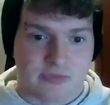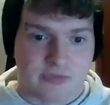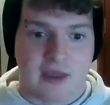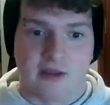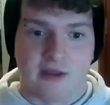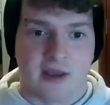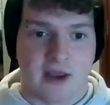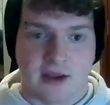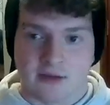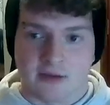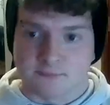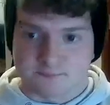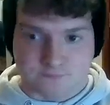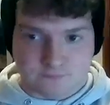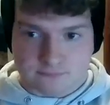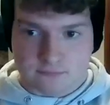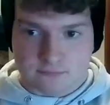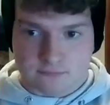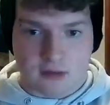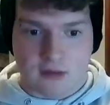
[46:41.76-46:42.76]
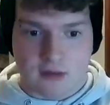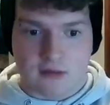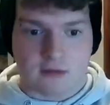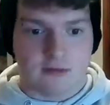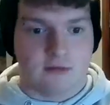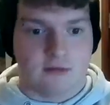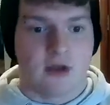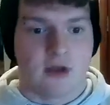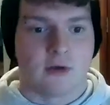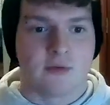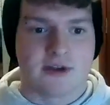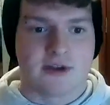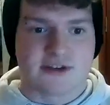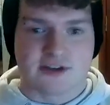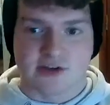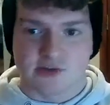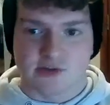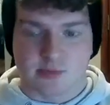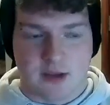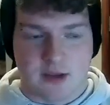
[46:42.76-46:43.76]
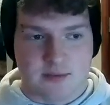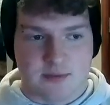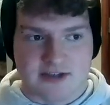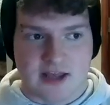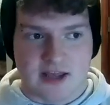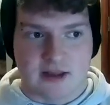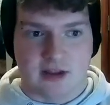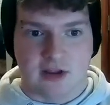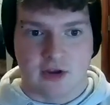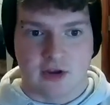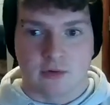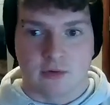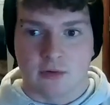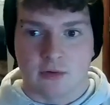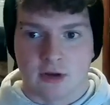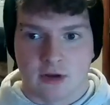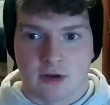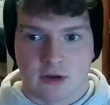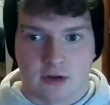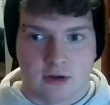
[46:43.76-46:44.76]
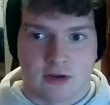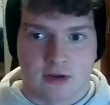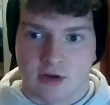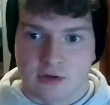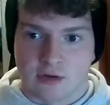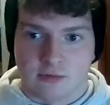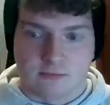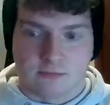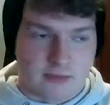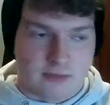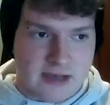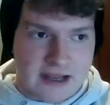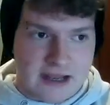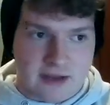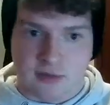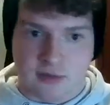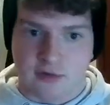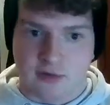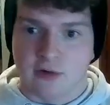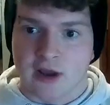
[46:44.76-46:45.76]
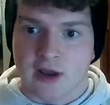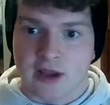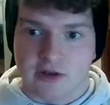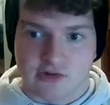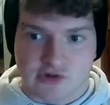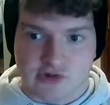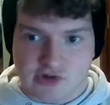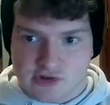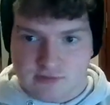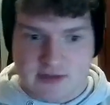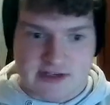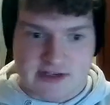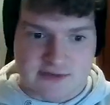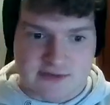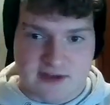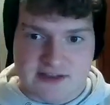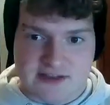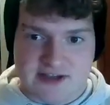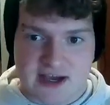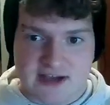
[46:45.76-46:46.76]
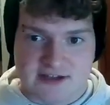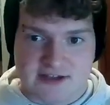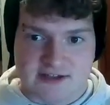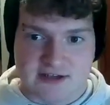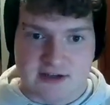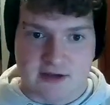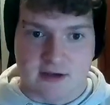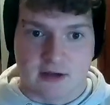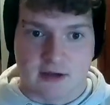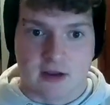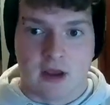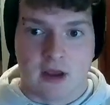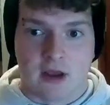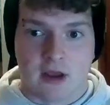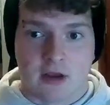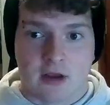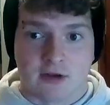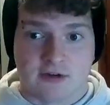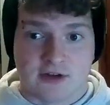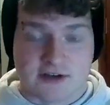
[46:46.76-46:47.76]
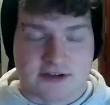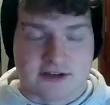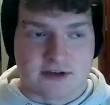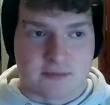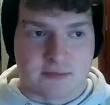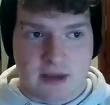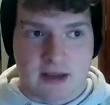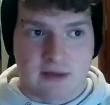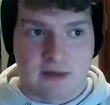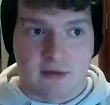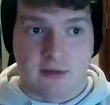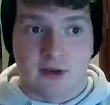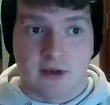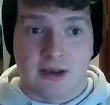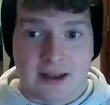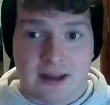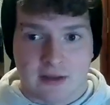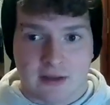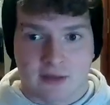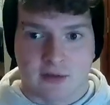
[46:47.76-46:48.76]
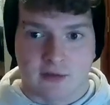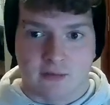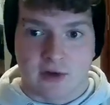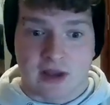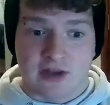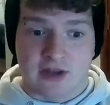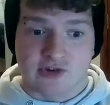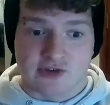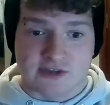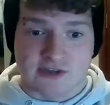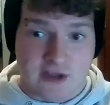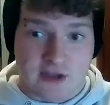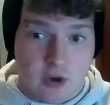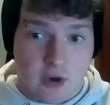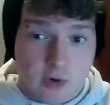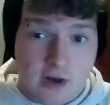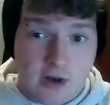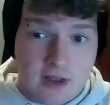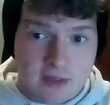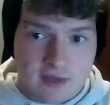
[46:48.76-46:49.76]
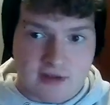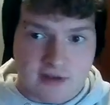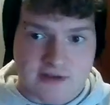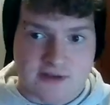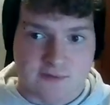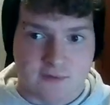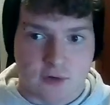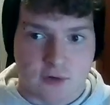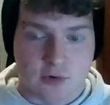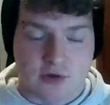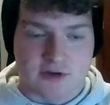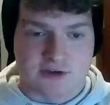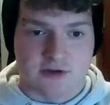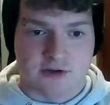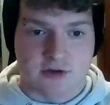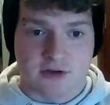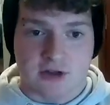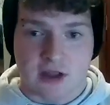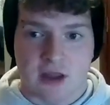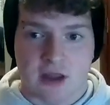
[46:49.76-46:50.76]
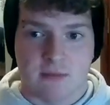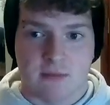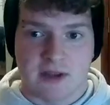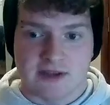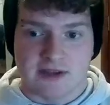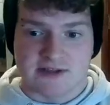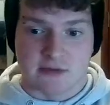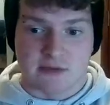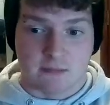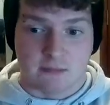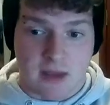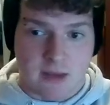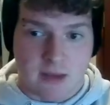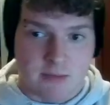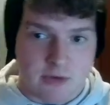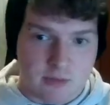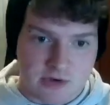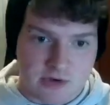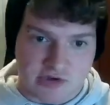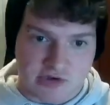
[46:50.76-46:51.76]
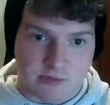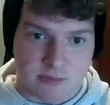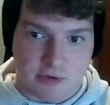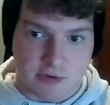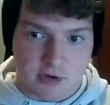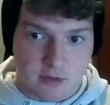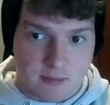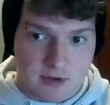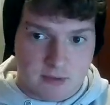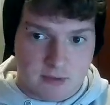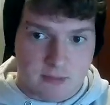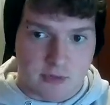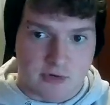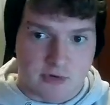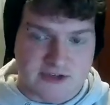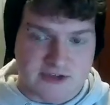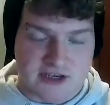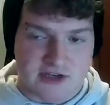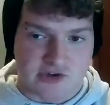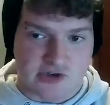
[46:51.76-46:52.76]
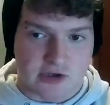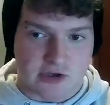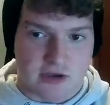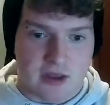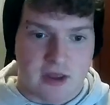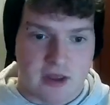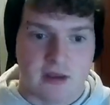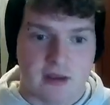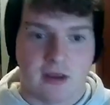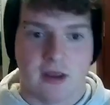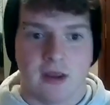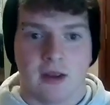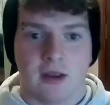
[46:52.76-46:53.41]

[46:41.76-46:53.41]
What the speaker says: Like a research paper telling you, length and range is fantastic doesn't mean that length and range is the only thing to focus on. It means that maybe we should put a bit more attention there.